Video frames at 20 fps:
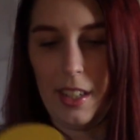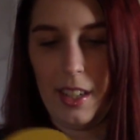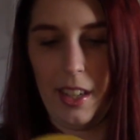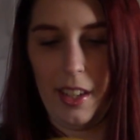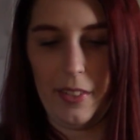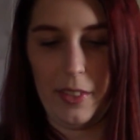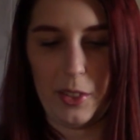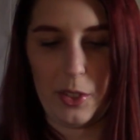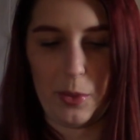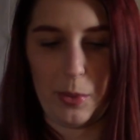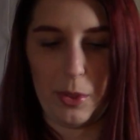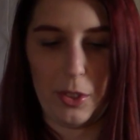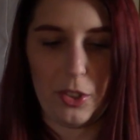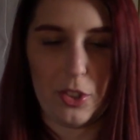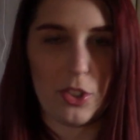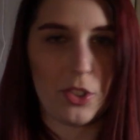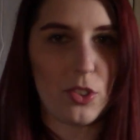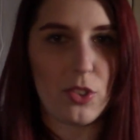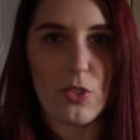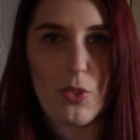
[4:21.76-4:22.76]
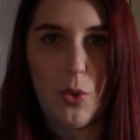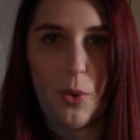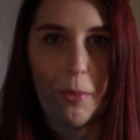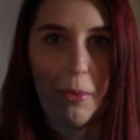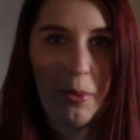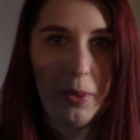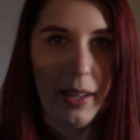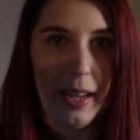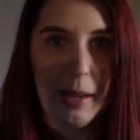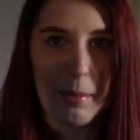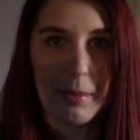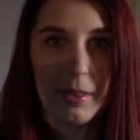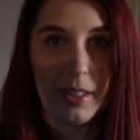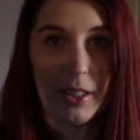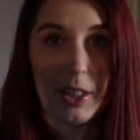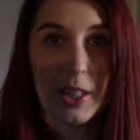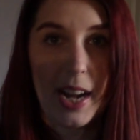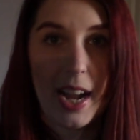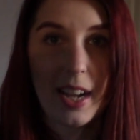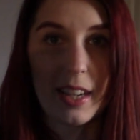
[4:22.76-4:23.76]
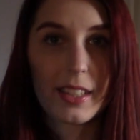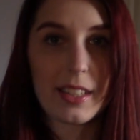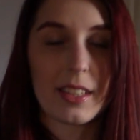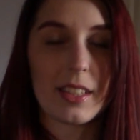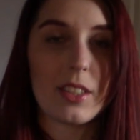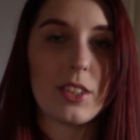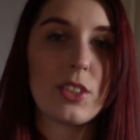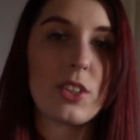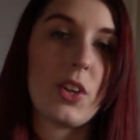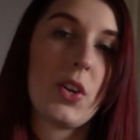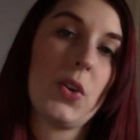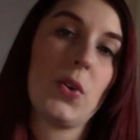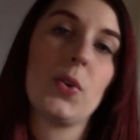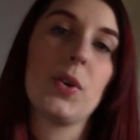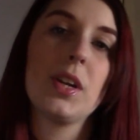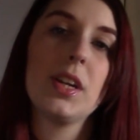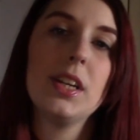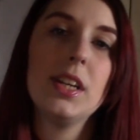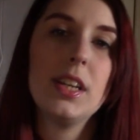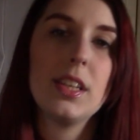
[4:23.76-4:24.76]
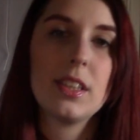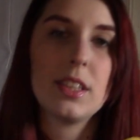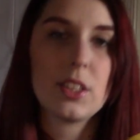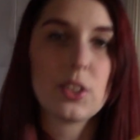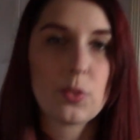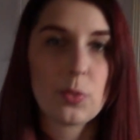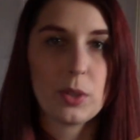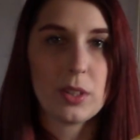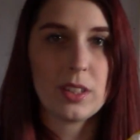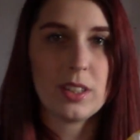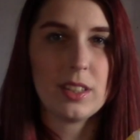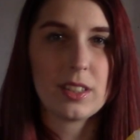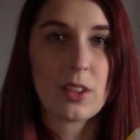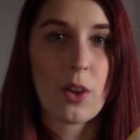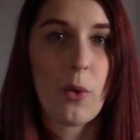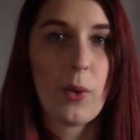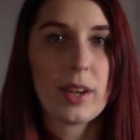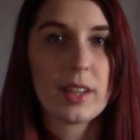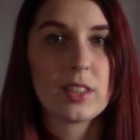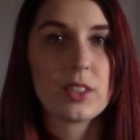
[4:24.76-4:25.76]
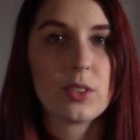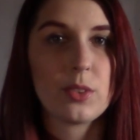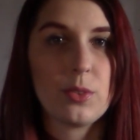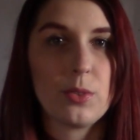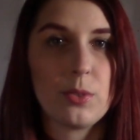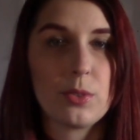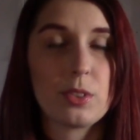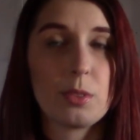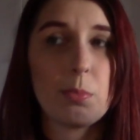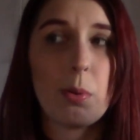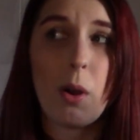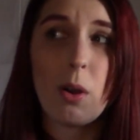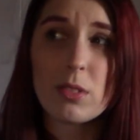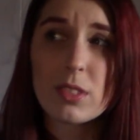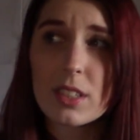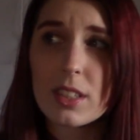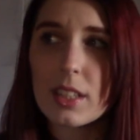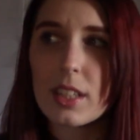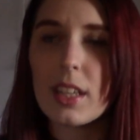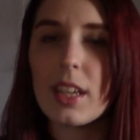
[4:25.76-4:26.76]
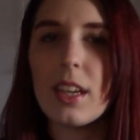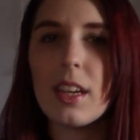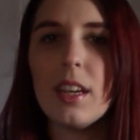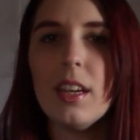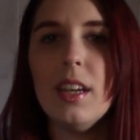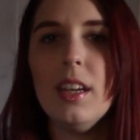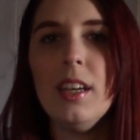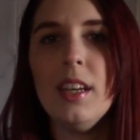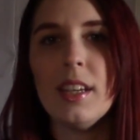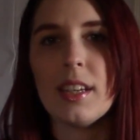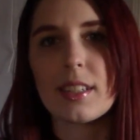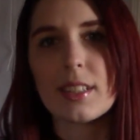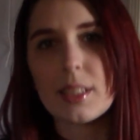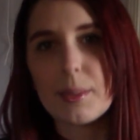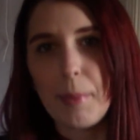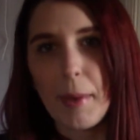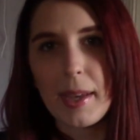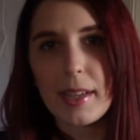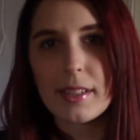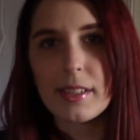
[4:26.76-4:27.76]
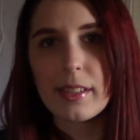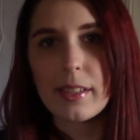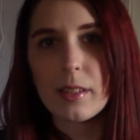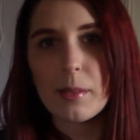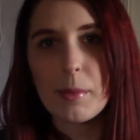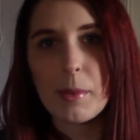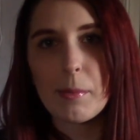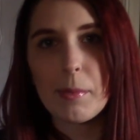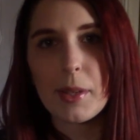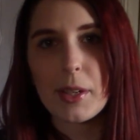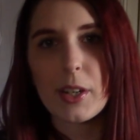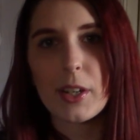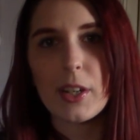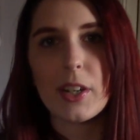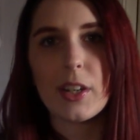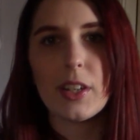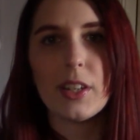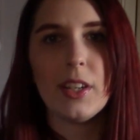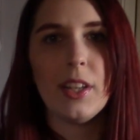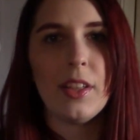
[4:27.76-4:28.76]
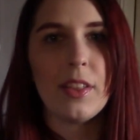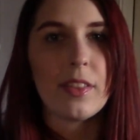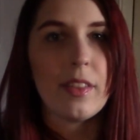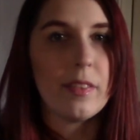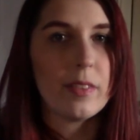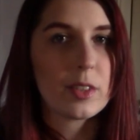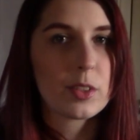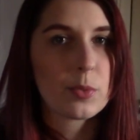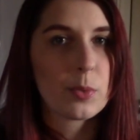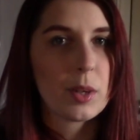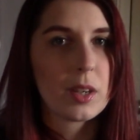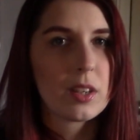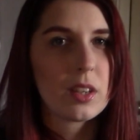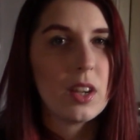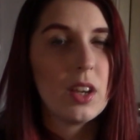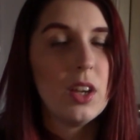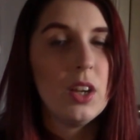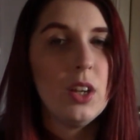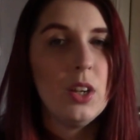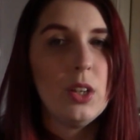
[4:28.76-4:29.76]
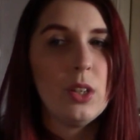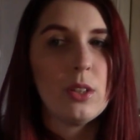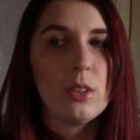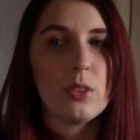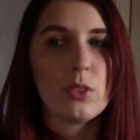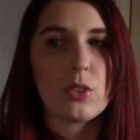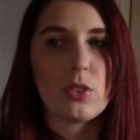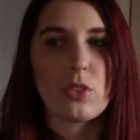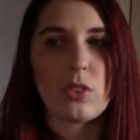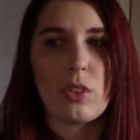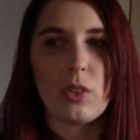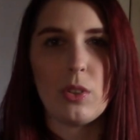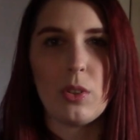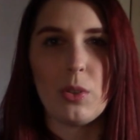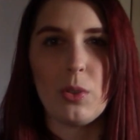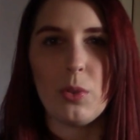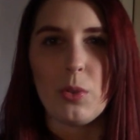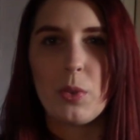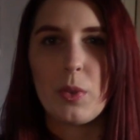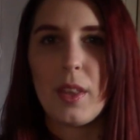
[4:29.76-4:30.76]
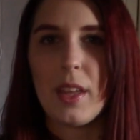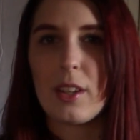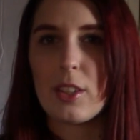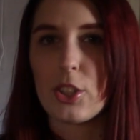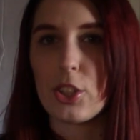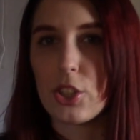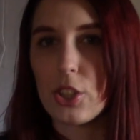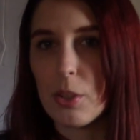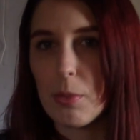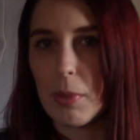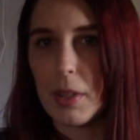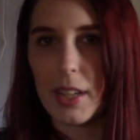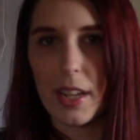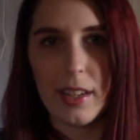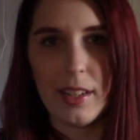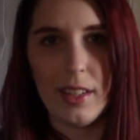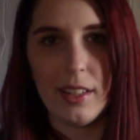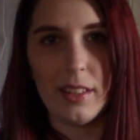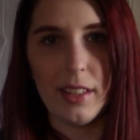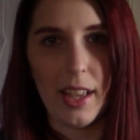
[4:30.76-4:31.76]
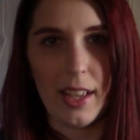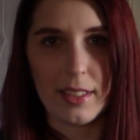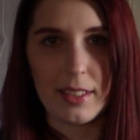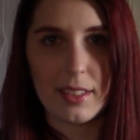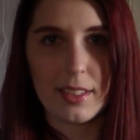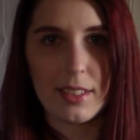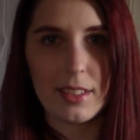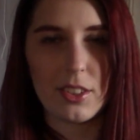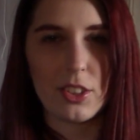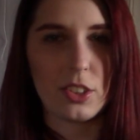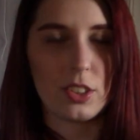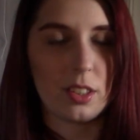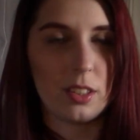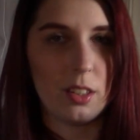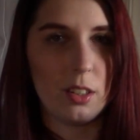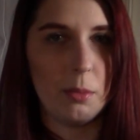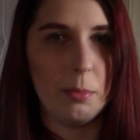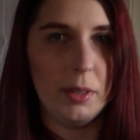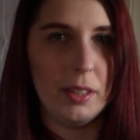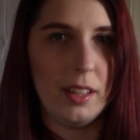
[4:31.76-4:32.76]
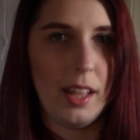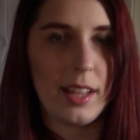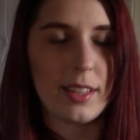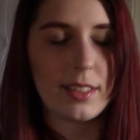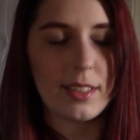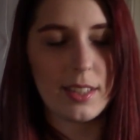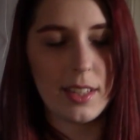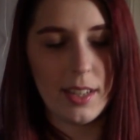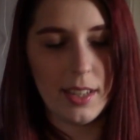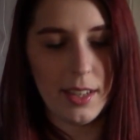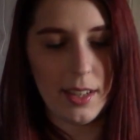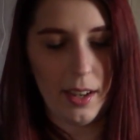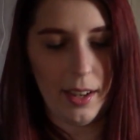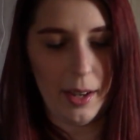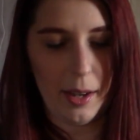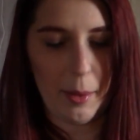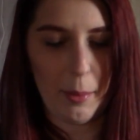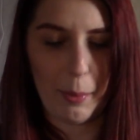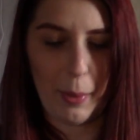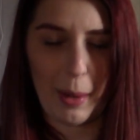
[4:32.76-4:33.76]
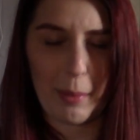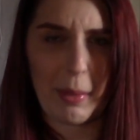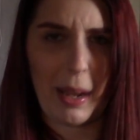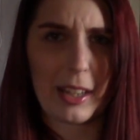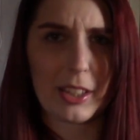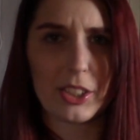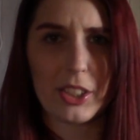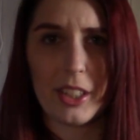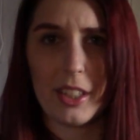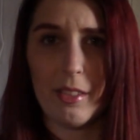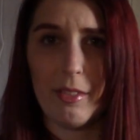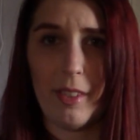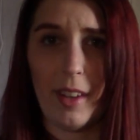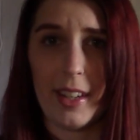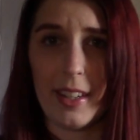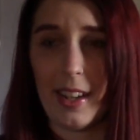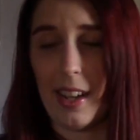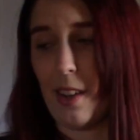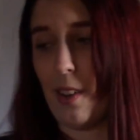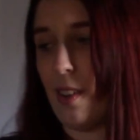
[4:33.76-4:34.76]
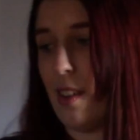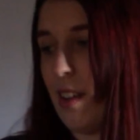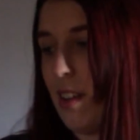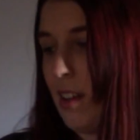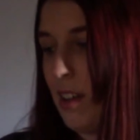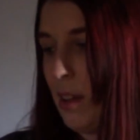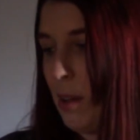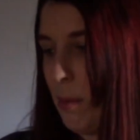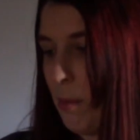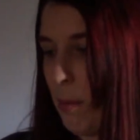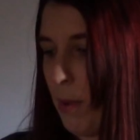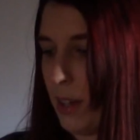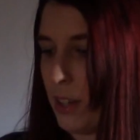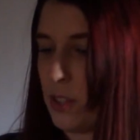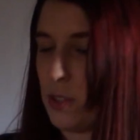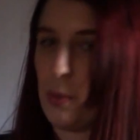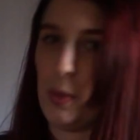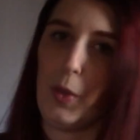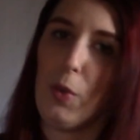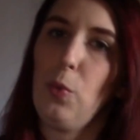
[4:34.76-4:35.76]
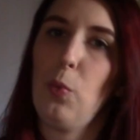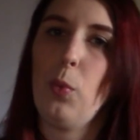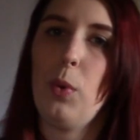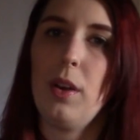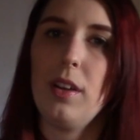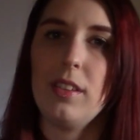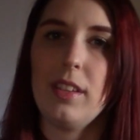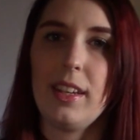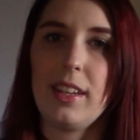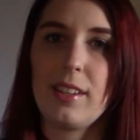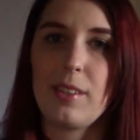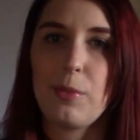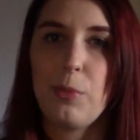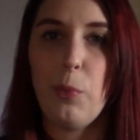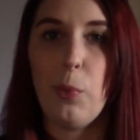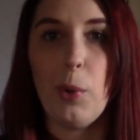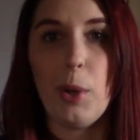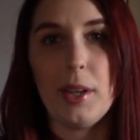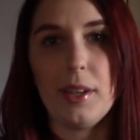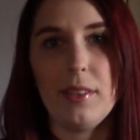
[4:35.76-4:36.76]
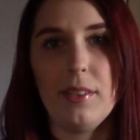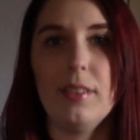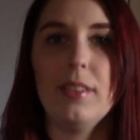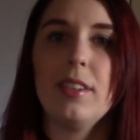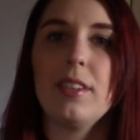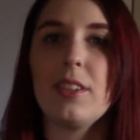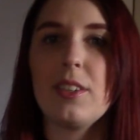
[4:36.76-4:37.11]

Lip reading: and this one's just normal gaps and cracks. So this one is going to supposedly expand a little bit bigger than this one, so that should mean I need less, just a little bit less. I'm actually going to find out by doing one